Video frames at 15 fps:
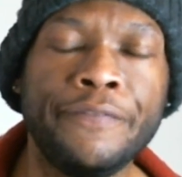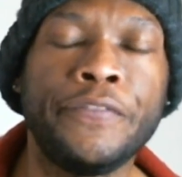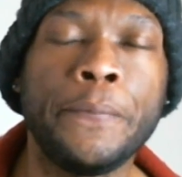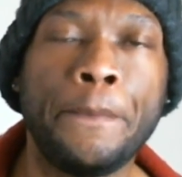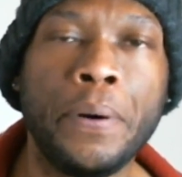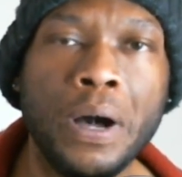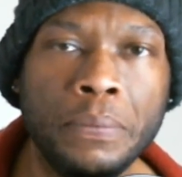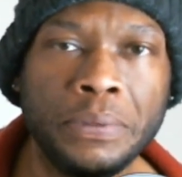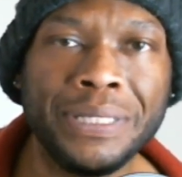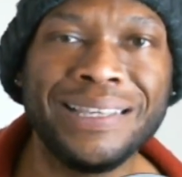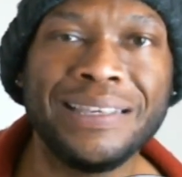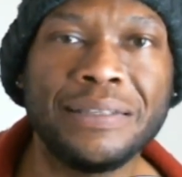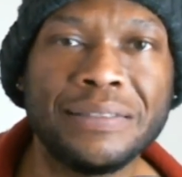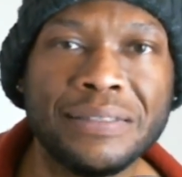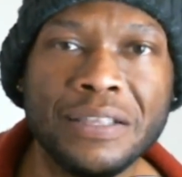the public
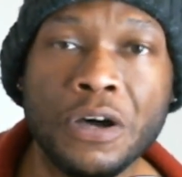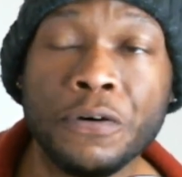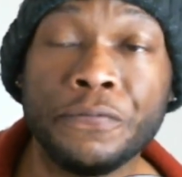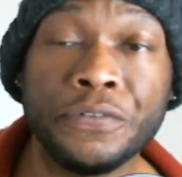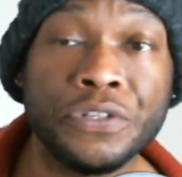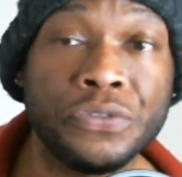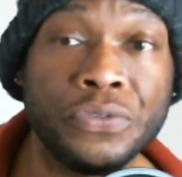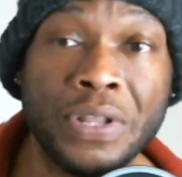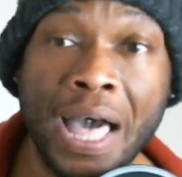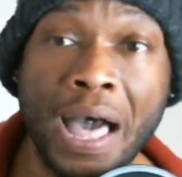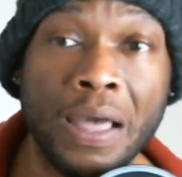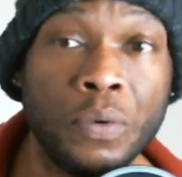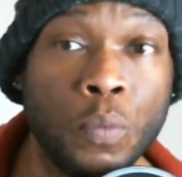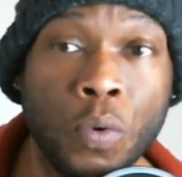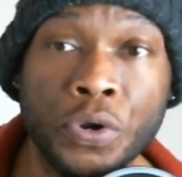itself does
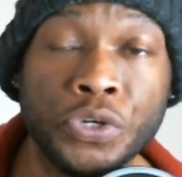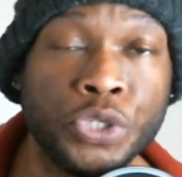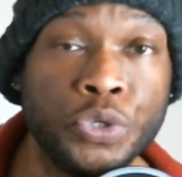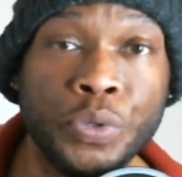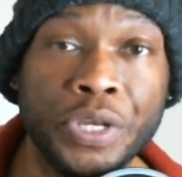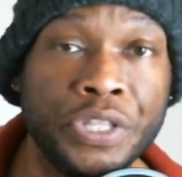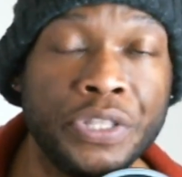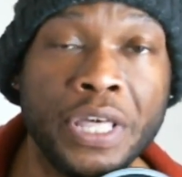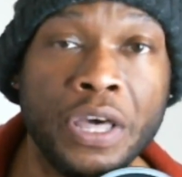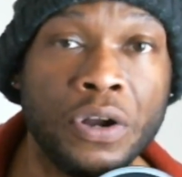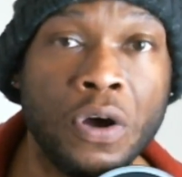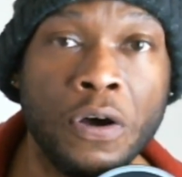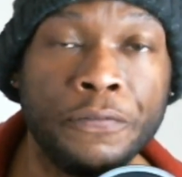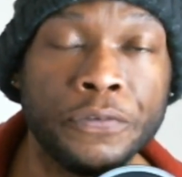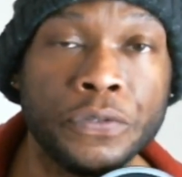not want you in that
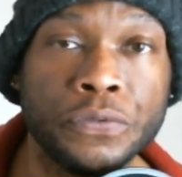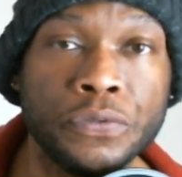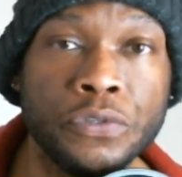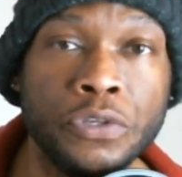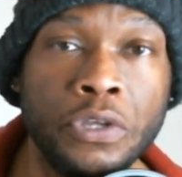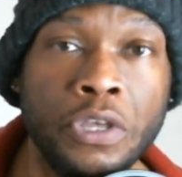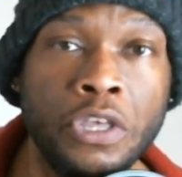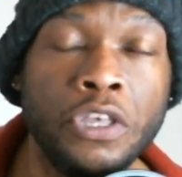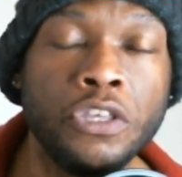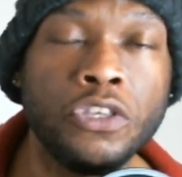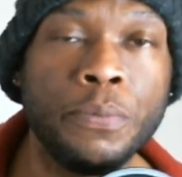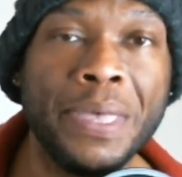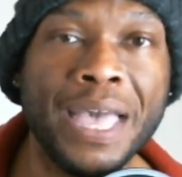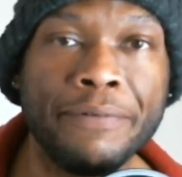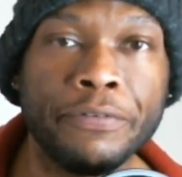office, you
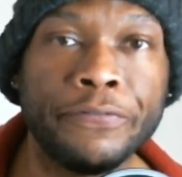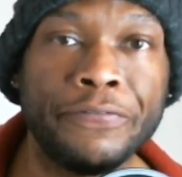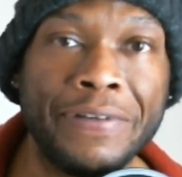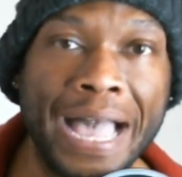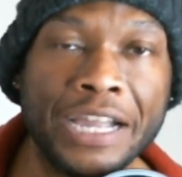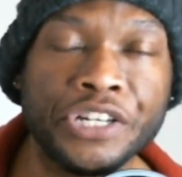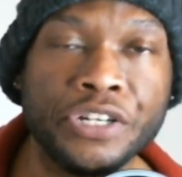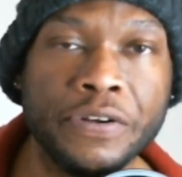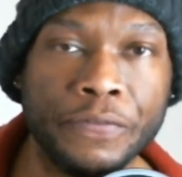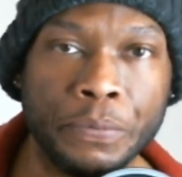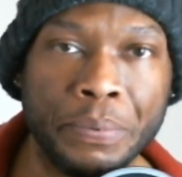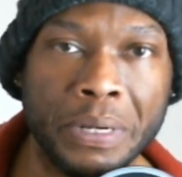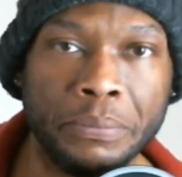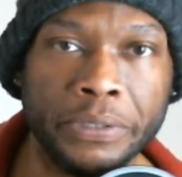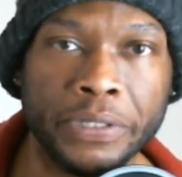may have a faction of the
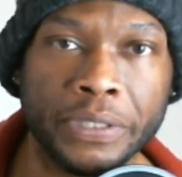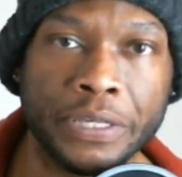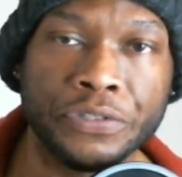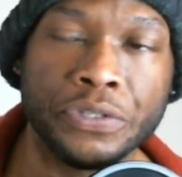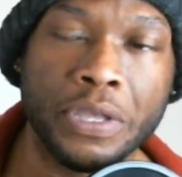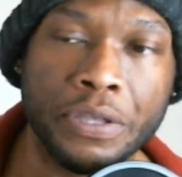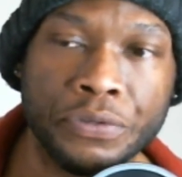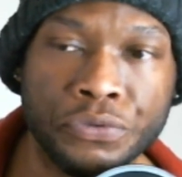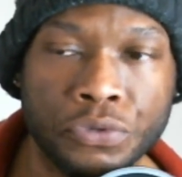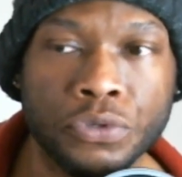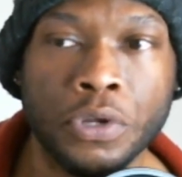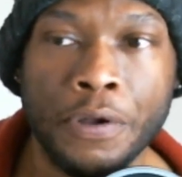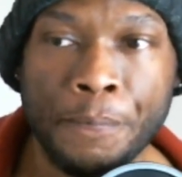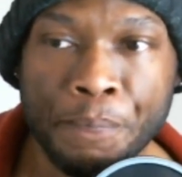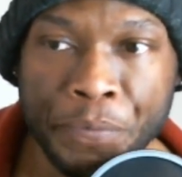public that says,
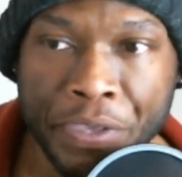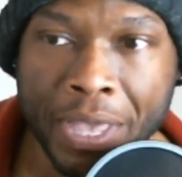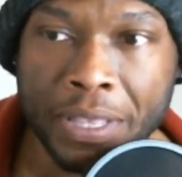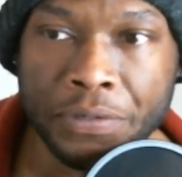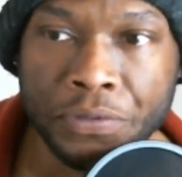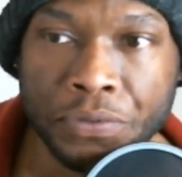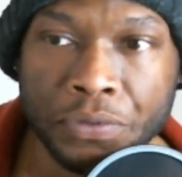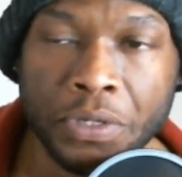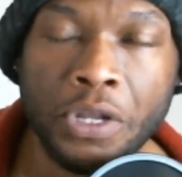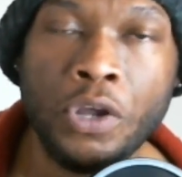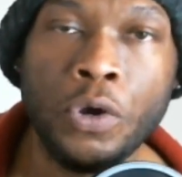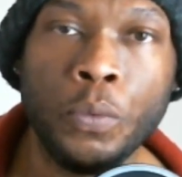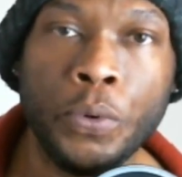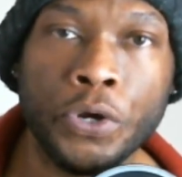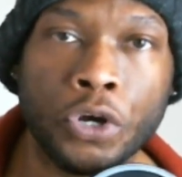yes,
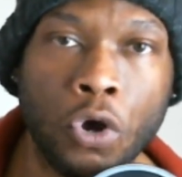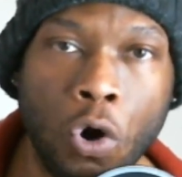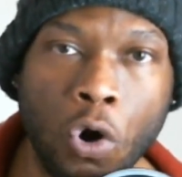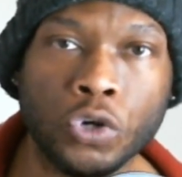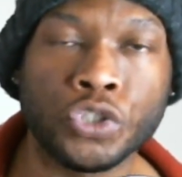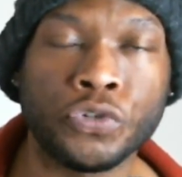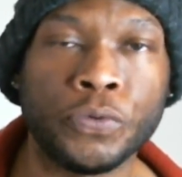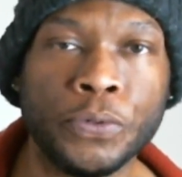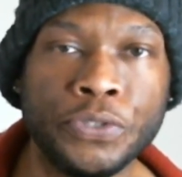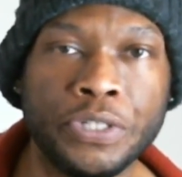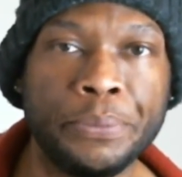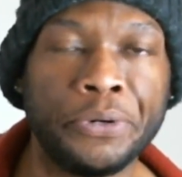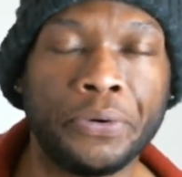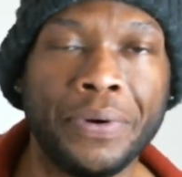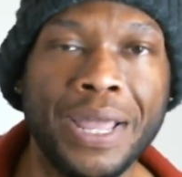we're cultural
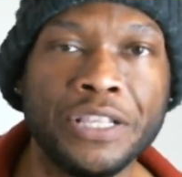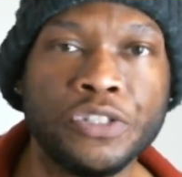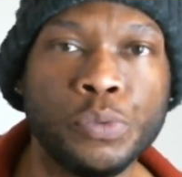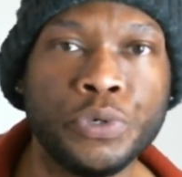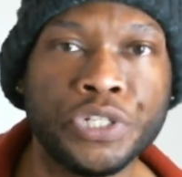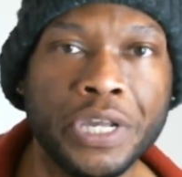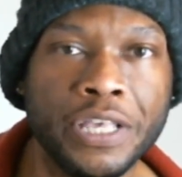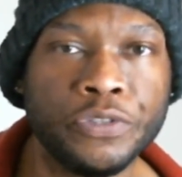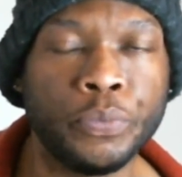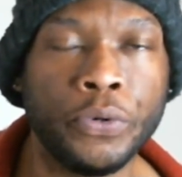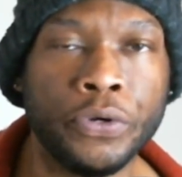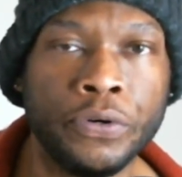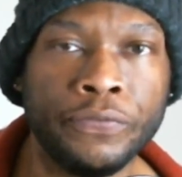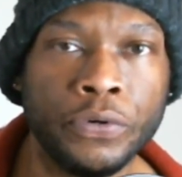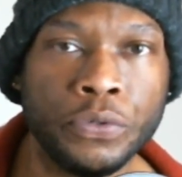Democrats, in which case we're
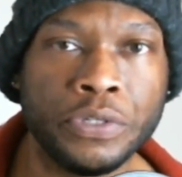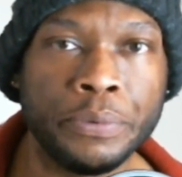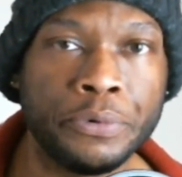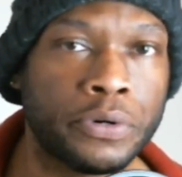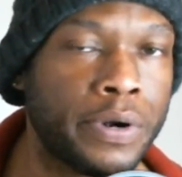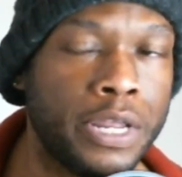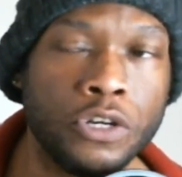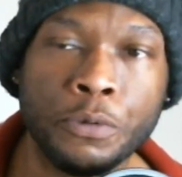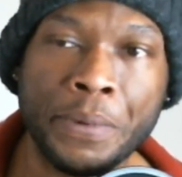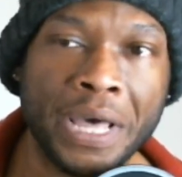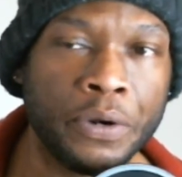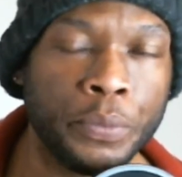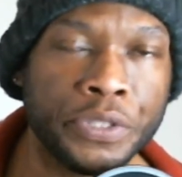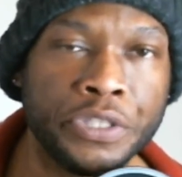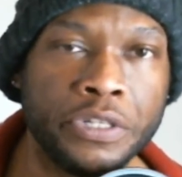going to vote Democrat no
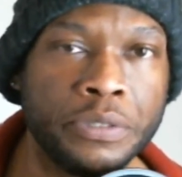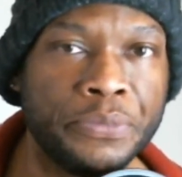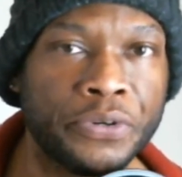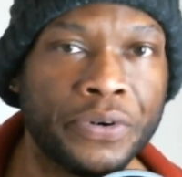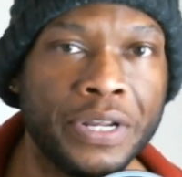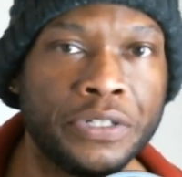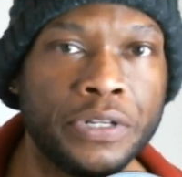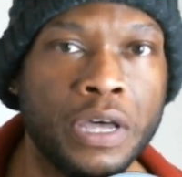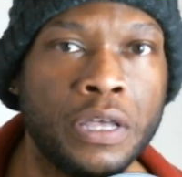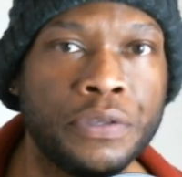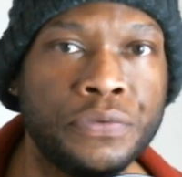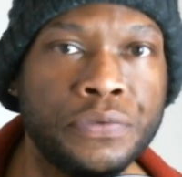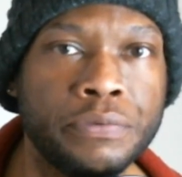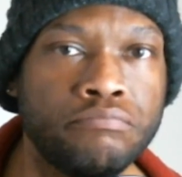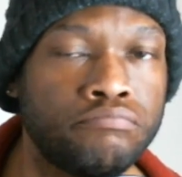matter what the Democrat does.